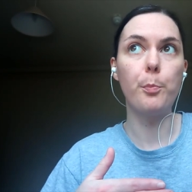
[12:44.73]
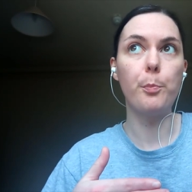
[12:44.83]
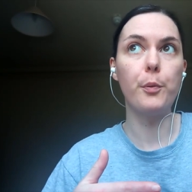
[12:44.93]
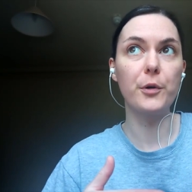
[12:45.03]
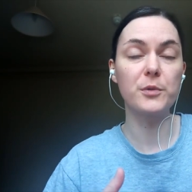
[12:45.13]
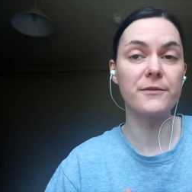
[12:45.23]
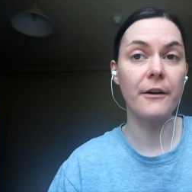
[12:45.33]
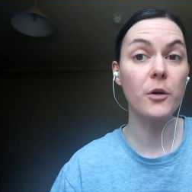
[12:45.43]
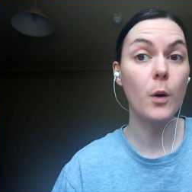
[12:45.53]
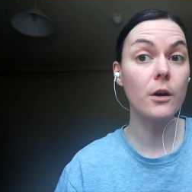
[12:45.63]
but it was
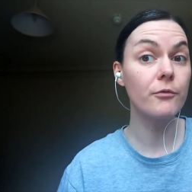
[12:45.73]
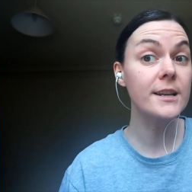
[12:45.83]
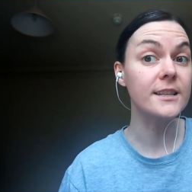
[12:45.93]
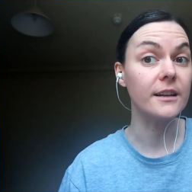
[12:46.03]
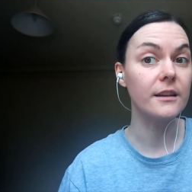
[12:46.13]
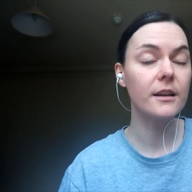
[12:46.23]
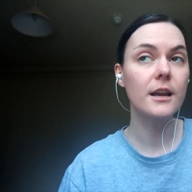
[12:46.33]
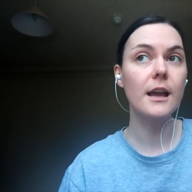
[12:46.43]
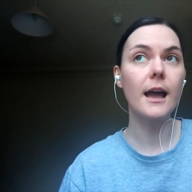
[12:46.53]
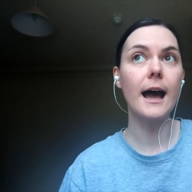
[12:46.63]
very well written,
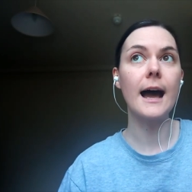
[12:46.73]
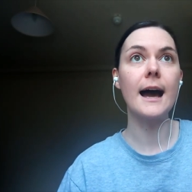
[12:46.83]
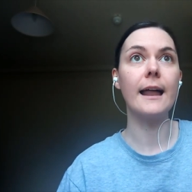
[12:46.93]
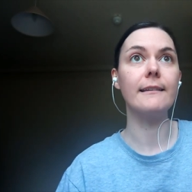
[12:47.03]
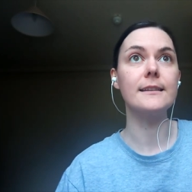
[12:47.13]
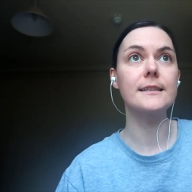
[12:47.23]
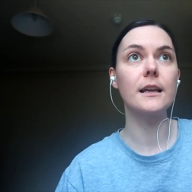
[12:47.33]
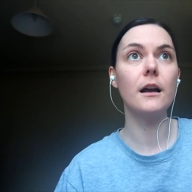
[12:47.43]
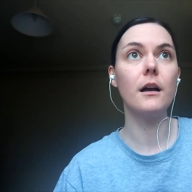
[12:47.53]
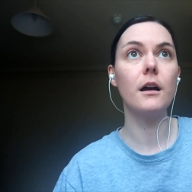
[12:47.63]
and
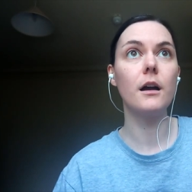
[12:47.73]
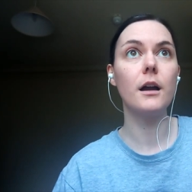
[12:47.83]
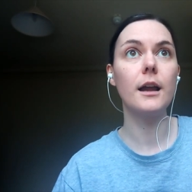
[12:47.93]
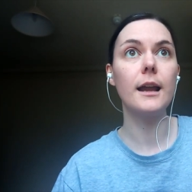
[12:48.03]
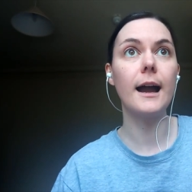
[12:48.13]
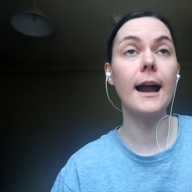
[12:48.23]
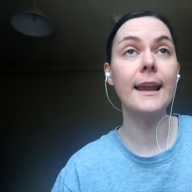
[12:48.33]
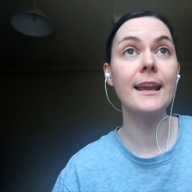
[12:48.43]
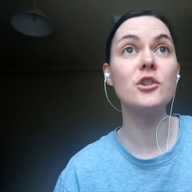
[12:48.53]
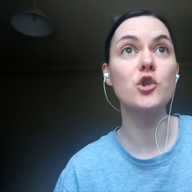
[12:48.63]

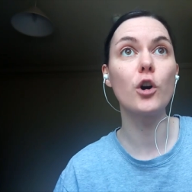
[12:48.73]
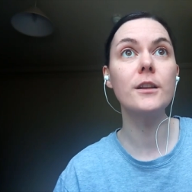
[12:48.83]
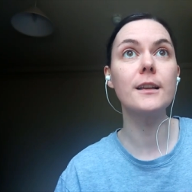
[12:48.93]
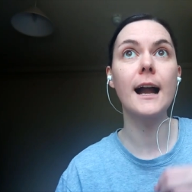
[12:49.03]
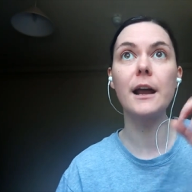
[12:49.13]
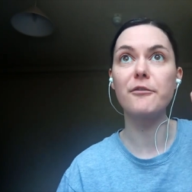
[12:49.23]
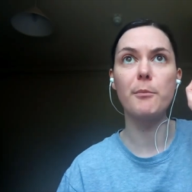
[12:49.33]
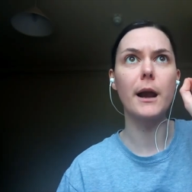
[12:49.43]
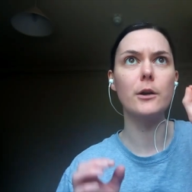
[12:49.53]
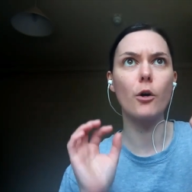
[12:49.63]
I enjoyed the kind of
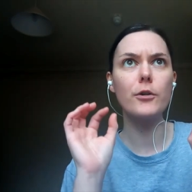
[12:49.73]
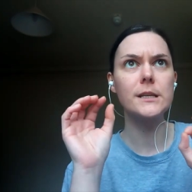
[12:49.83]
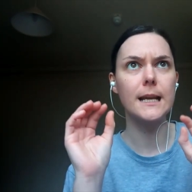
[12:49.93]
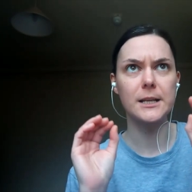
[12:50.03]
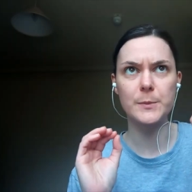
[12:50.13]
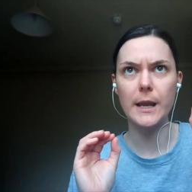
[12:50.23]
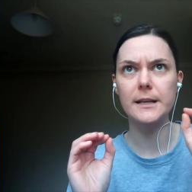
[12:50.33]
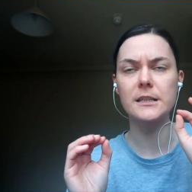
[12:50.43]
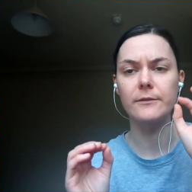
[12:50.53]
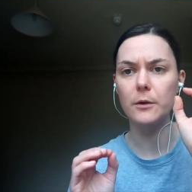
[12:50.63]
minority
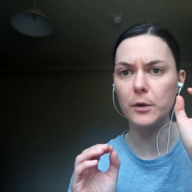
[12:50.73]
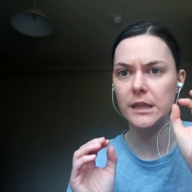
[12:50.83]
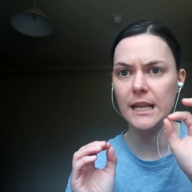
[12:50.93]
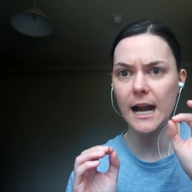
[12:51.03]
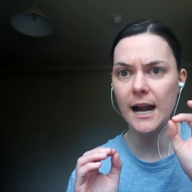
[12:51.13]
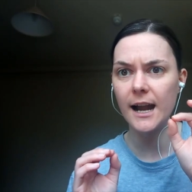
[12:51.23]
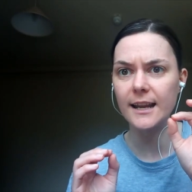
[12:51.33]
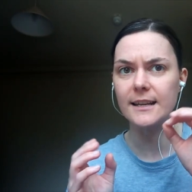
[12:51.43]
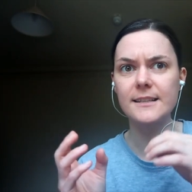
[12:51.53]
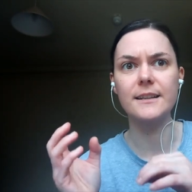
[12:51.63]
aspects of it with the
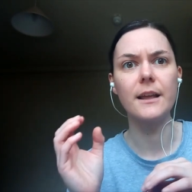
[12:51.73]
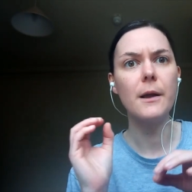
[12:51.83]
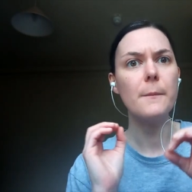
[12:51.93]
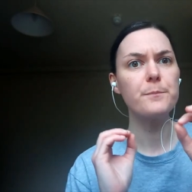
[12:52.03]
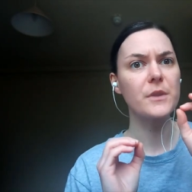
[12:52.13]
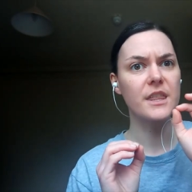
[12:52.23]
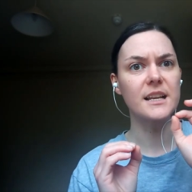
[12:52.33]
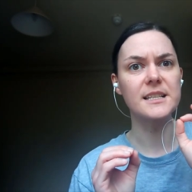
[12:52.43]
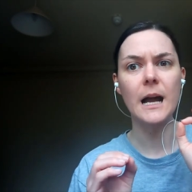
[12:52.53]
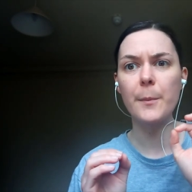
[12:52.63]
eyes and
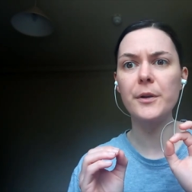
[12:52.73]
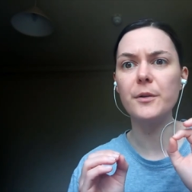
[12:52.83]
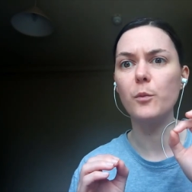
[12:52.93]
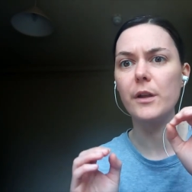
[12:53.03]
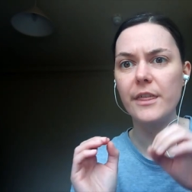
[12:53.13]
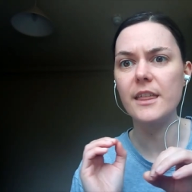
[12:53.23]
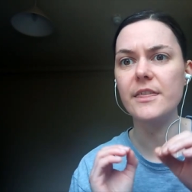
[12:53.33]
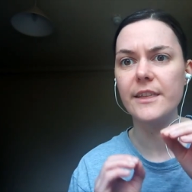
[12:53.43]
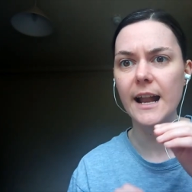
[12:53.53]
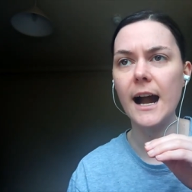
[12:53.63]
things happening
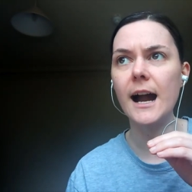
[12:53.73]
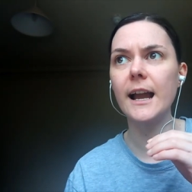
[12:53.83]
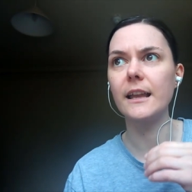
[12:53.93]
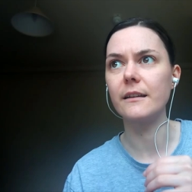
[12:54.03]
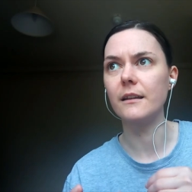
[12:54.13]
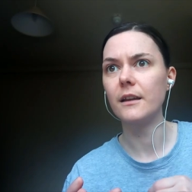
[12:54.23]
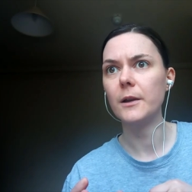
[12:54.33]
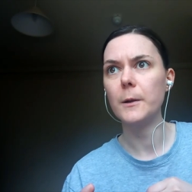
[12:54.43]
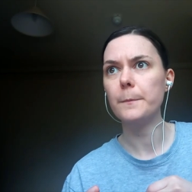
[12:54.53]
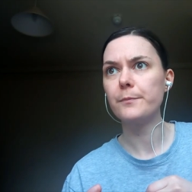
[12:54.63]
within the eye and
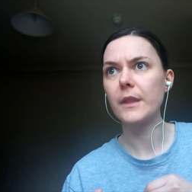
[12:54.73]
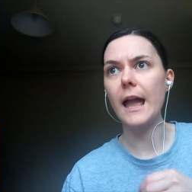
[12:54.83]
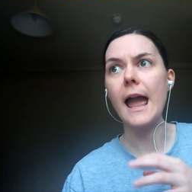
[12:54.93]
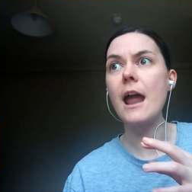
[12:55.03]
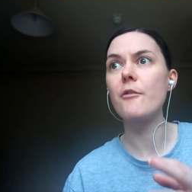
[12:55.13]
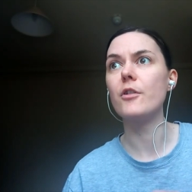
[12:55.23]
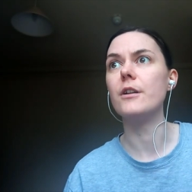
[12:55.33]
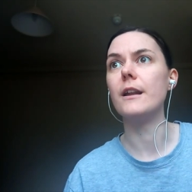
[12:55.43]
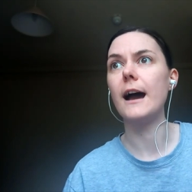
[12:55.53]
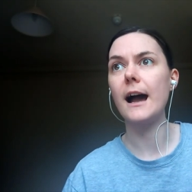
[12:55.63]

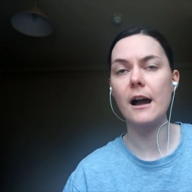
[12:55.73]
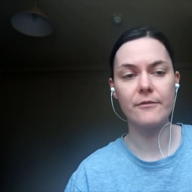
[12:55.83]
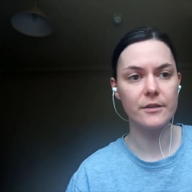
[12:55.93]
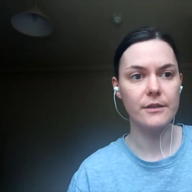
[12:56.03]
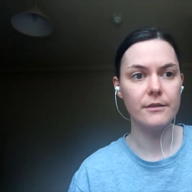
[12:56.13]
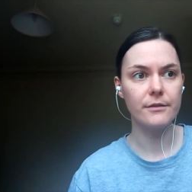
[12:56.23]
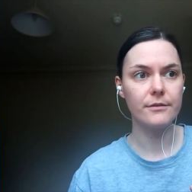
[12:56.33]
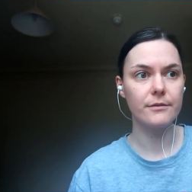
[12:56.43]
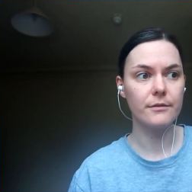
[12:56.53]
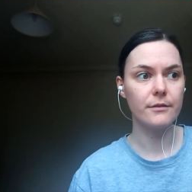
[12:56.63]
Aaron having
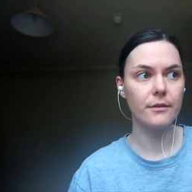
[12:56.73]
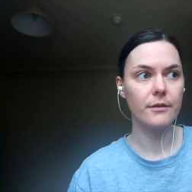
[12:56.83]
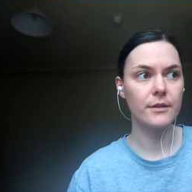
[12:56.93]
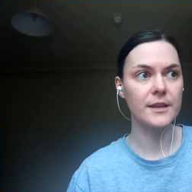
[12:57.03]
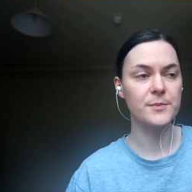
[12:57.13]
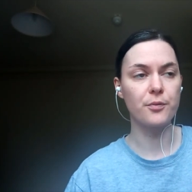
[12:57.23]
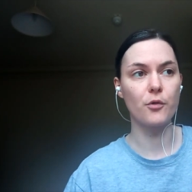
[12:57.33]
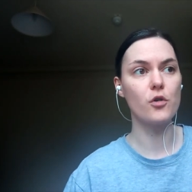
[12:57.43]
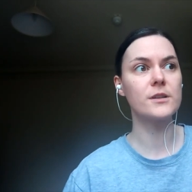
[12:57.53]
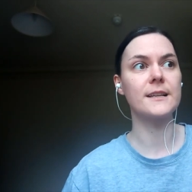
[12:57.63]
this
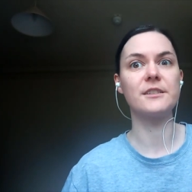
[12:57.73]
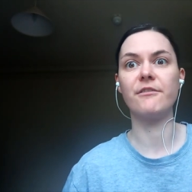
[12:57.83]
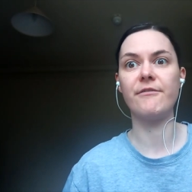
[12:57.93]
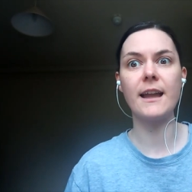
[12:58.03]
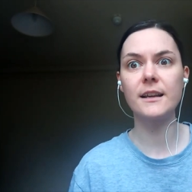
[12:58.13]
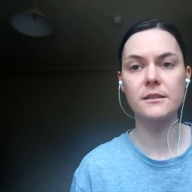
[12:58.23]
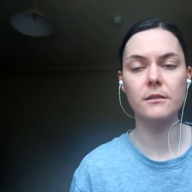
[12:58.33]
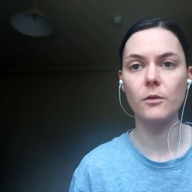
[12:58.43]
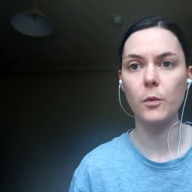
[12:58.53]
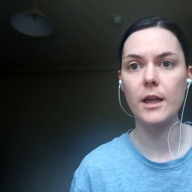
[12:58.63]
process affect her
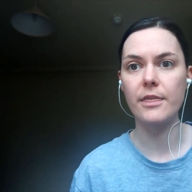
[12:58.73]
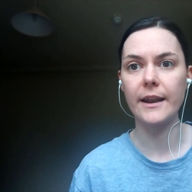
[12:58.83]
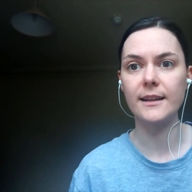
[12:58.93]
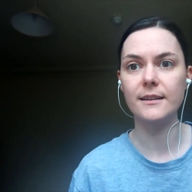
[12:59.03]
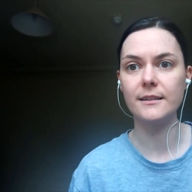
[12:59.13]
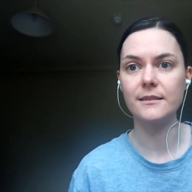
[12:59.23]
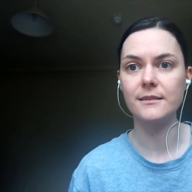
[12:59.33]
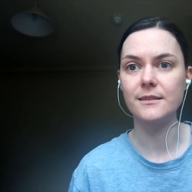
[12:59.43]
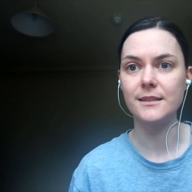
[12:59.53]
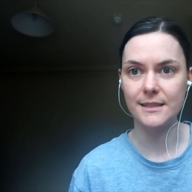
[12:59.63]
the way that it
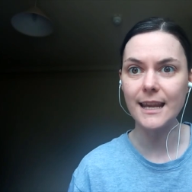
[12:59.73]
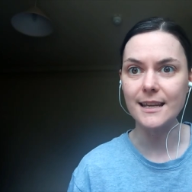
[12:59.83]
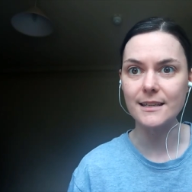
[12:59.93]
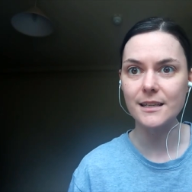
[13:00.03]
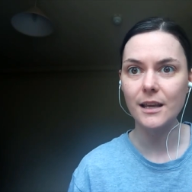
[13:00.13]
did.